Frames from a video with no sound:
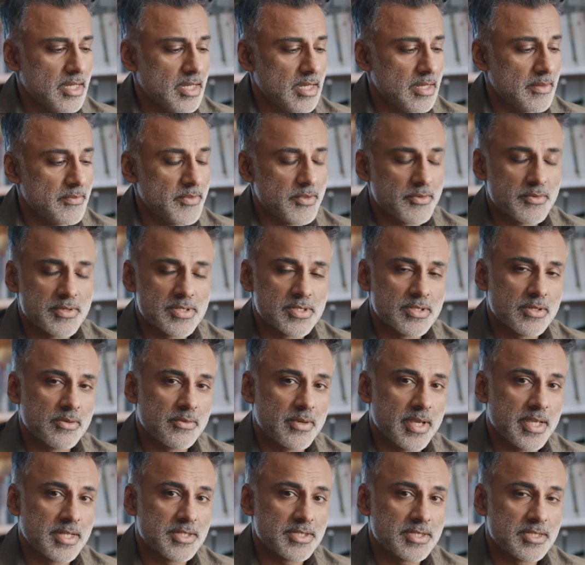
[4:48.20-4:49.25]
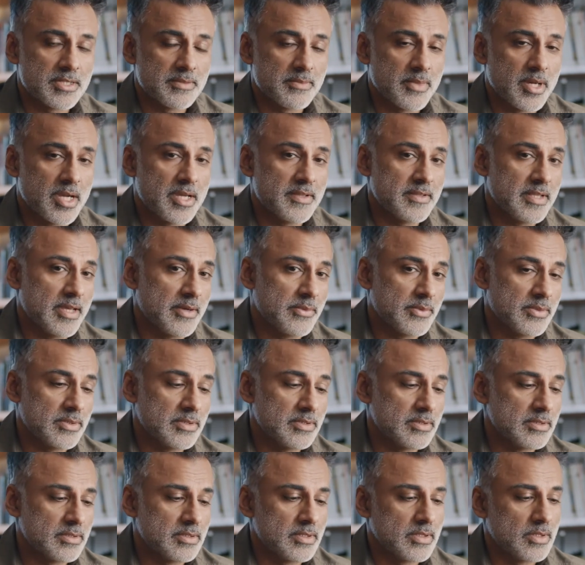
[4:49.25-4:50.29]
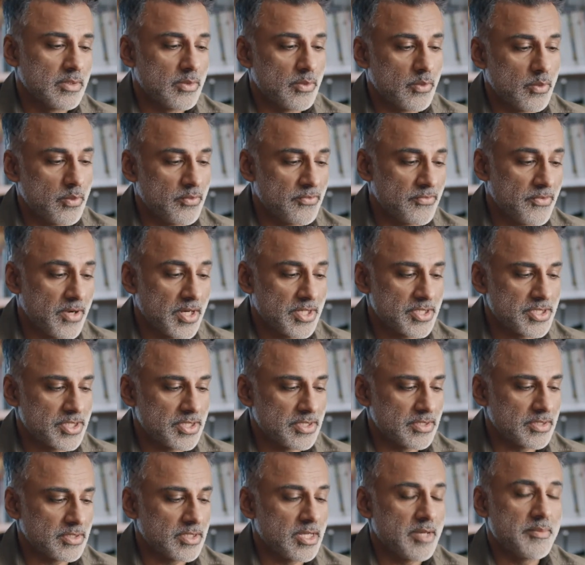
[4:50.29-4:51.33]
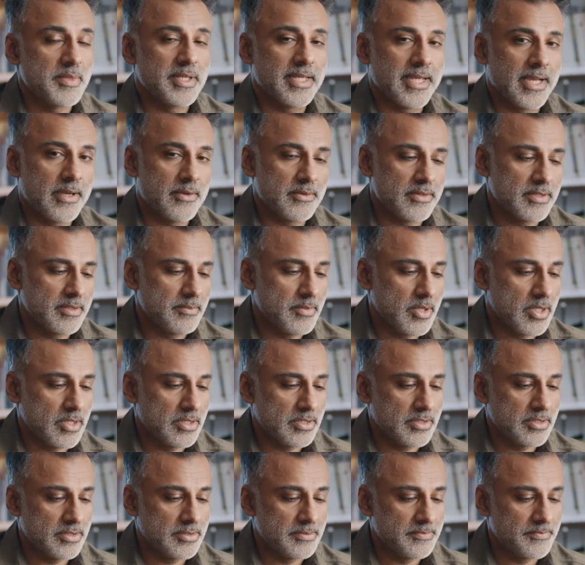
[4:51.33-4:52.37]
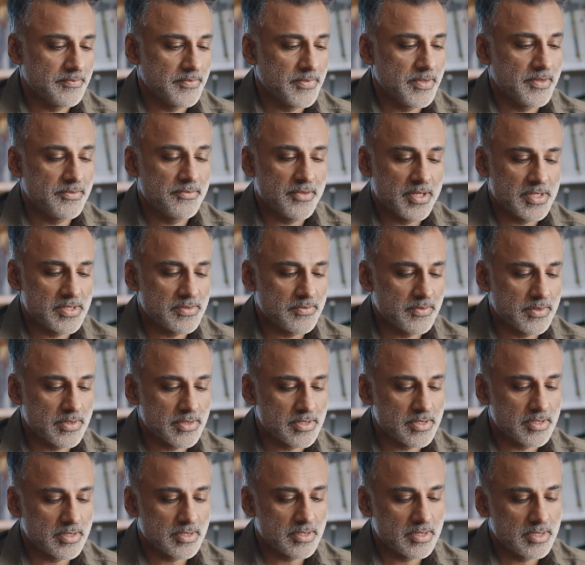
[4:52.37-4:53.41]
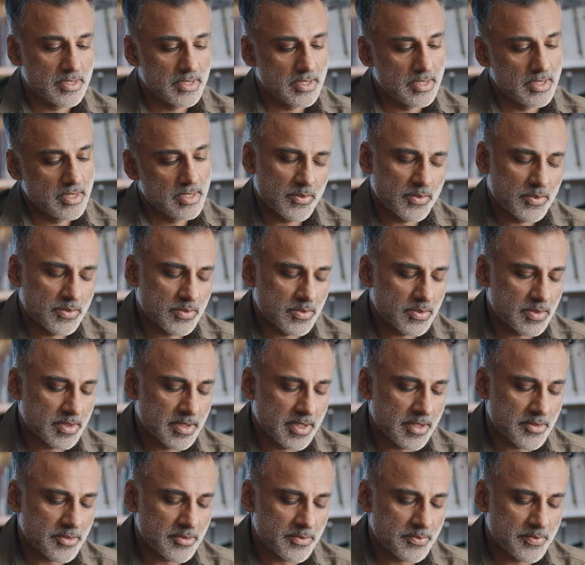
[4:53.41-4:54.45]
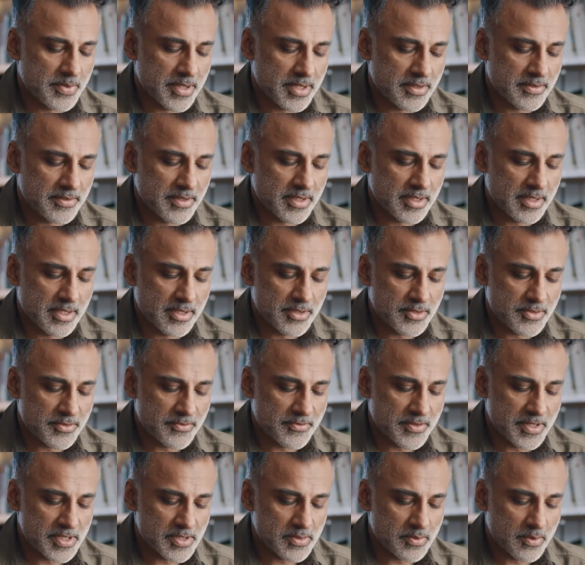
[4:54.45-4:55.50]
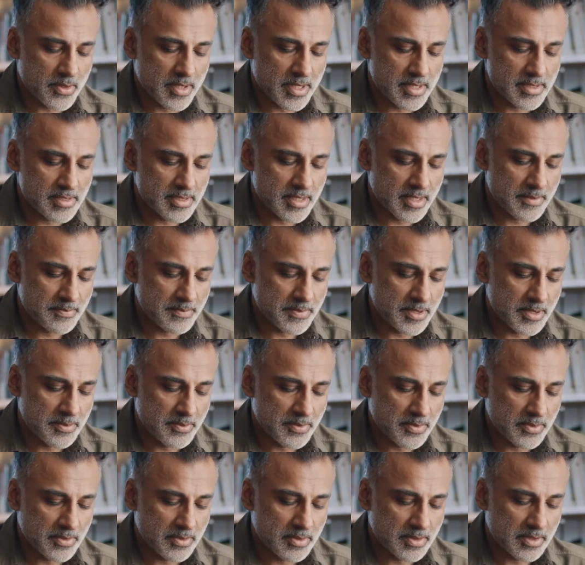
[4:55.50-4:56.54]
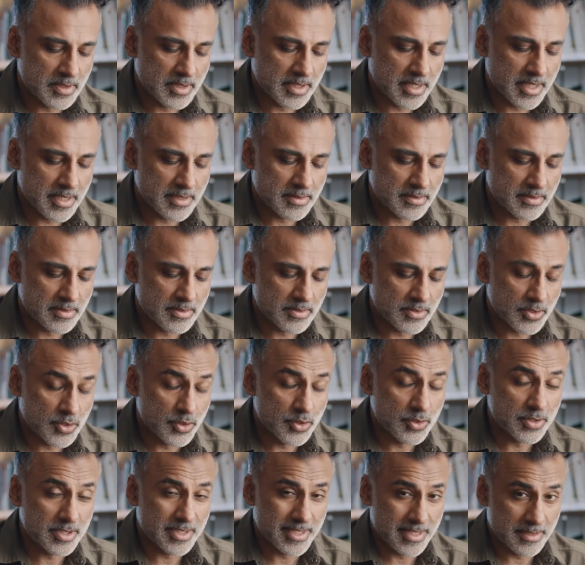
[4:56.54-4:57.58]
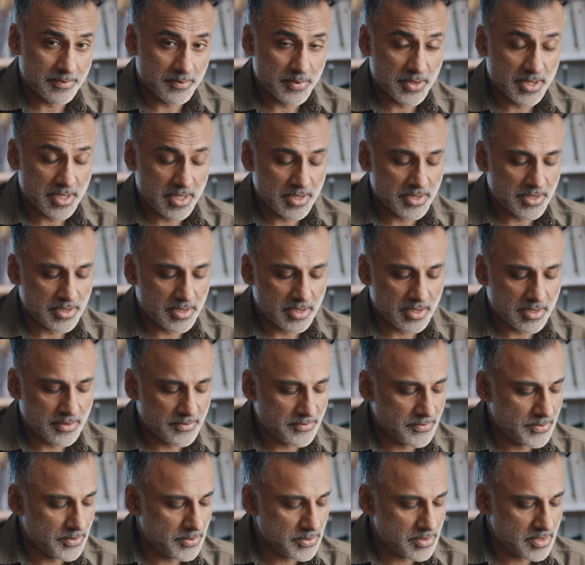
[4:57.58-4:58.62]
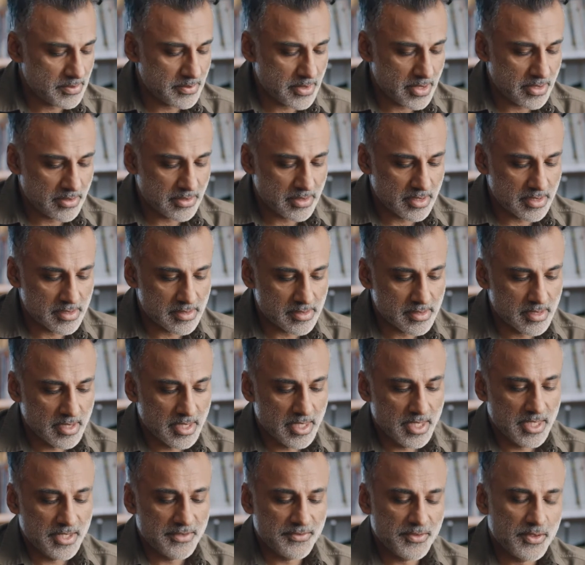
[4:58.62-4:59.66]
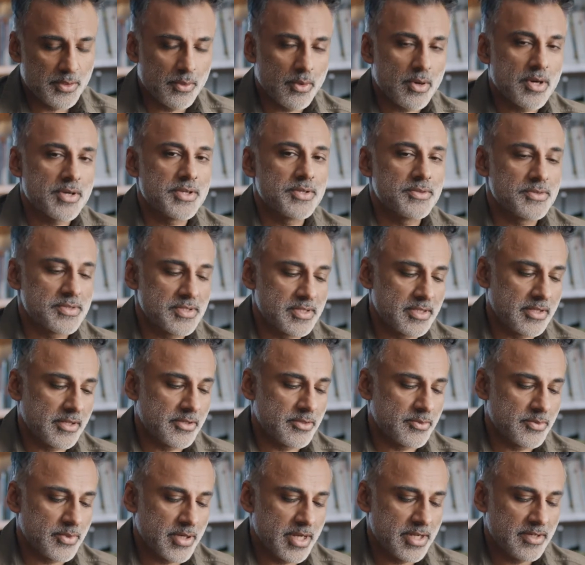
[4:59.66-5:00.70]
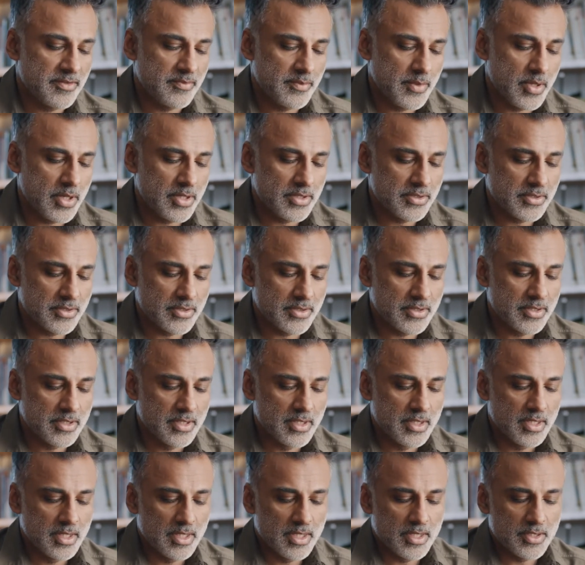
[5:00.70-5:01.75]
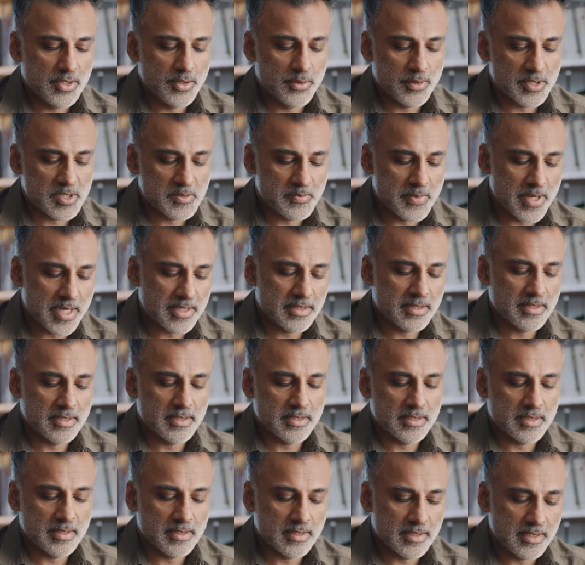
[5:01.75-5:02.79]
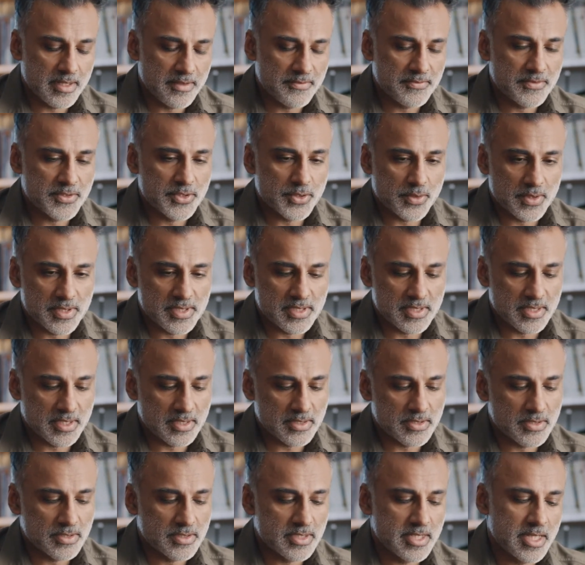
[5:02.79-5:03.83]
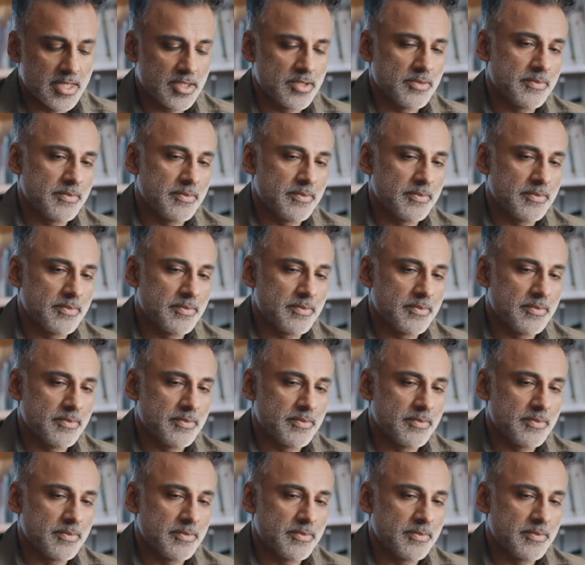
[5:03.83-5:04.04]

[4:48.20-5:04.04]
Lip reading: there is no HDMI that will function coming out of the monitor, and vice versa. The other big thing interface-wise that people get could get potentially confused about is if you are used to the other brand of monitor, you expect the left joystick to take you